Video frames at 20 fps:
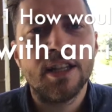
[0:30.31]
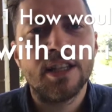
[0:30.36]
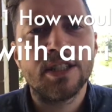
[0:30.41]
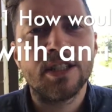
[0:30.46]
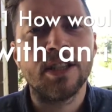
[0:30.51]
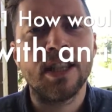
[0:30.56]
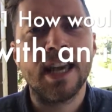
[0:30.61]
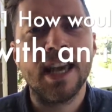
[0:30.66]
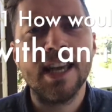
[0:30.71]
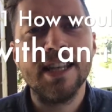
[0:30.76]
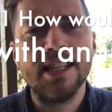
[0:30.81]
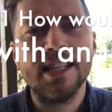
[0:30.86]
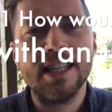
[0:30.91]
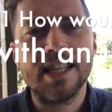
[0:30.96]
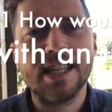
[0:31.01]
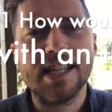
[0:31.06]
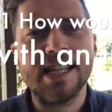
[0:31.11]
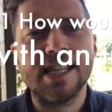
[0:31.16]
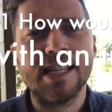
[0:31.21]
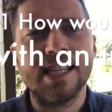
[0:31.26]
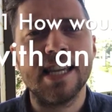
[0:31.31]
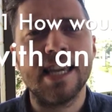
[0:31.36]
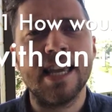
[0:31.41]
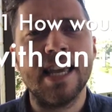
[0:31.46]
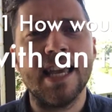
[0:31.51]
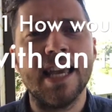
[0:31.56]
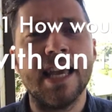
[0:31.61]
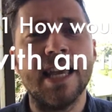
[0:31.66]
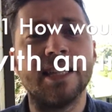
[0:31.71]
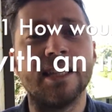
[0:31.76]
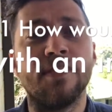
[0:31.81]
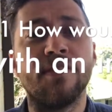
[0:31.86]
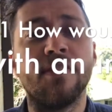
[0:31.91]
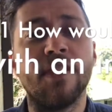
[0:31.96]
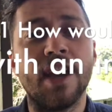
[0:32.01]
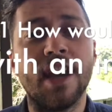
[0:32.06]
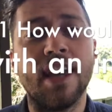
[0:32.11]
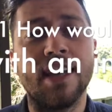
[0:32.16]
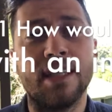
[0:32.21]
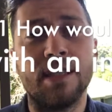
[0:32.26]
So the answer to this is
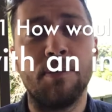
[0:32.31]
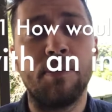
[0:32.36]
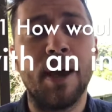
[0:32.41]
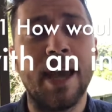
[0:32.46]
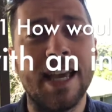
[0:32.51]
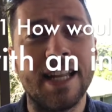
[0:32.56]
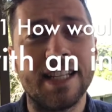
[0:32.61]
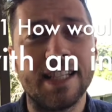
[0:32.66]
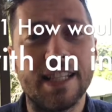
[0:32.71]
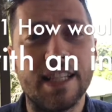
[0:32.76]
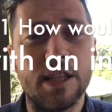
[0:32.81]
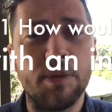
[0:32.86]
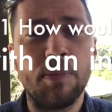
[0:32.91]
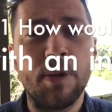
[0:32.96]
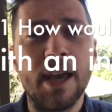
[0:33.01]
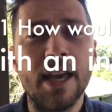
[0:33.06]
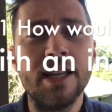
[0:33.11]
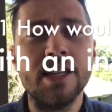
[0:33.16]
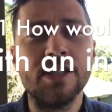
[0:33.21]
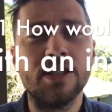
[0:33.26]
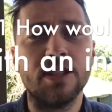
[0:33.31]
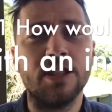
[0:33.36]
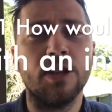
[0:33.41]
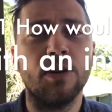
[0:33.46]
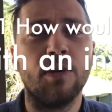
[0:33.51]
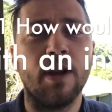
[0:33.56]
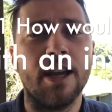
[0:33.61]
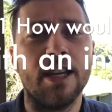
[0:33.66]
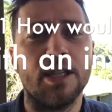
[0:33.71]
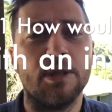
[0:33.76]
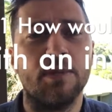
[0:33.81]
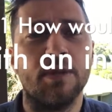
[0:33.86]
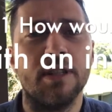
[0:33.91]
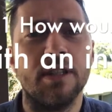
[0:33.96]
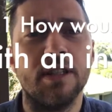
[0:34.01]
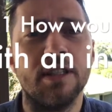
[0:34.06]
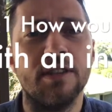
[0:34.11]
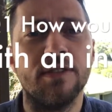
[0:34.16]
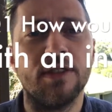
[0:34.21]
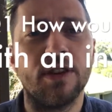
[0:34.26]
it depends. It depends on the arrangement
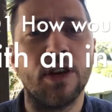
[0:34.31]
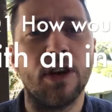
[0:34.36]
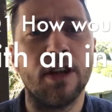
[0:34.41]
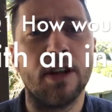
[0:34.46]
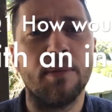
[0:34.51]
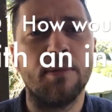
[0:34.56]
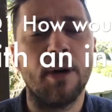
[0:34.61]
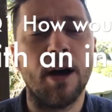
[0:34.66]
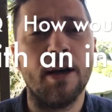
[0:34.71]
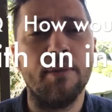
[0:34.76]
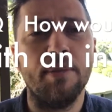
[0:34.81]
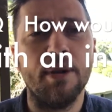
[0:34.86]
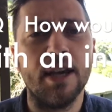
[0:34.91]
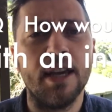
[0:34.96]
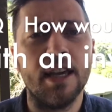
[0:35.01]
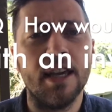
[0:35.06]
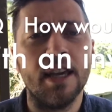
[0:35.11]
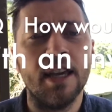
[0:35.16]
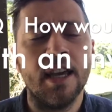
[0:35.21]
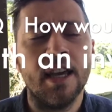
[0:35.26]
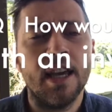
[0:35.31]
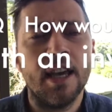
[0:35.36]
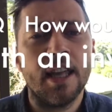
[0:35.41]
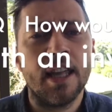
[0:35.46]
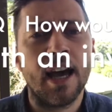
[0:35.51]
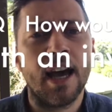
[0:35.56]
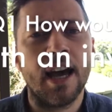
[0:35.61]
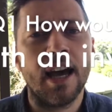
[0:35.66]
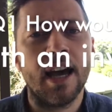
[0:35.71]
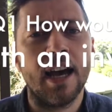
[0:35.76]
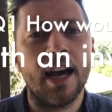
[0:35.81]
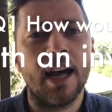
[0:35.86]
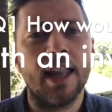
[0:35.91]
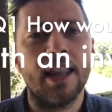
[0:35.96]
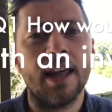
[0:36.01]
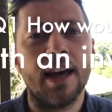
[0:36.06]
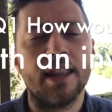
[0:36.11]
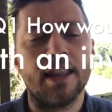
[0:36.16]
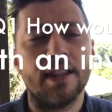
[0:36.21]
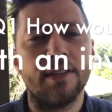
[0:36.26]
that you've got. It might be
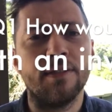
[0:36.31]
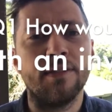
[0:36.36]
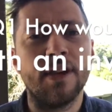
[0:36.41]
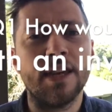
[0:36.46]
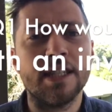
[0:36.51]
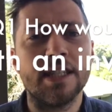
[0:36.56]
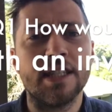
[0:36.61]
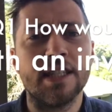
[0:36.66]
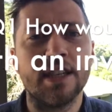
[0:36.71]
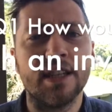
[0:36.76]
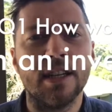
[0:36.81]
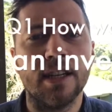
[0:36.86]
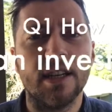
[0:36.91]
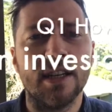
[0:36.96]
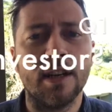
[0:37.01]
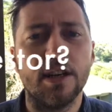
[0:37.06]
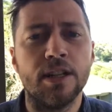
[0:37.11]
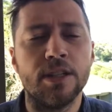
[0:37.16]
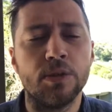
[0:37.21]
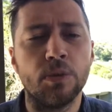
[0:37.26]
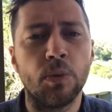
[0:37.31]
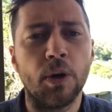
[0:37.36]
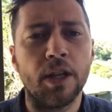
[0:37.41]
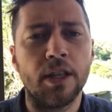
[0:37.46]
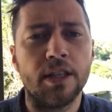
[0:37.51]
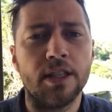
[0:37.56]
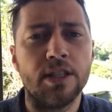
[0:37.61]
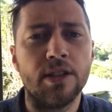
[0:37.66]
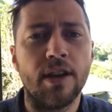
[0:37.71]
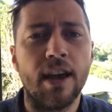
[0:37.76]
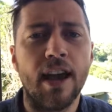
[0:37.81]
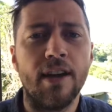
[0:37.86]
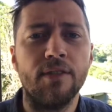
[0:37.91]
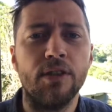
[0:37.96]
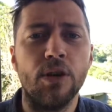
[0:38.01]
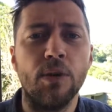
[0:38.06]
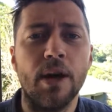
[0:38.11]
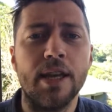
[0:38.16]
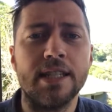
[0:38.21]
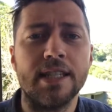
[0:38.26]
that the investor is willing to
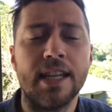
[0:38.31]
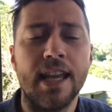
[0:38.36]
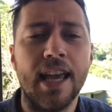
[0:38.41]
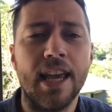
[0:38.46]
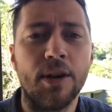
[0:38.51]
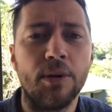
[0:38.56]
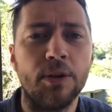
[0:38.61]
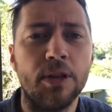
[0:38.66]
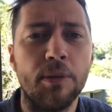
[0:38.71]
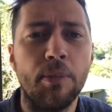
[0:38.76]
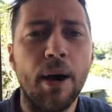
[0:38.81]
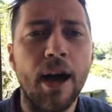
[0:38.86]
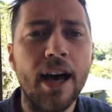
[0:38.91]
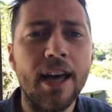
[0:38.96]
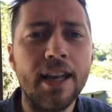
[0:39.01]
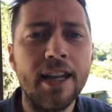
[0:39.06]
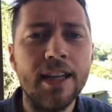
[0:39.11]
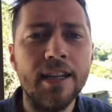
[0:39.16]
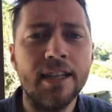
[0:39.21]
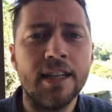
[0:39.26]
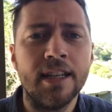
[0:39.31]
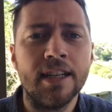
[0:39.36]
have you as an equity partner.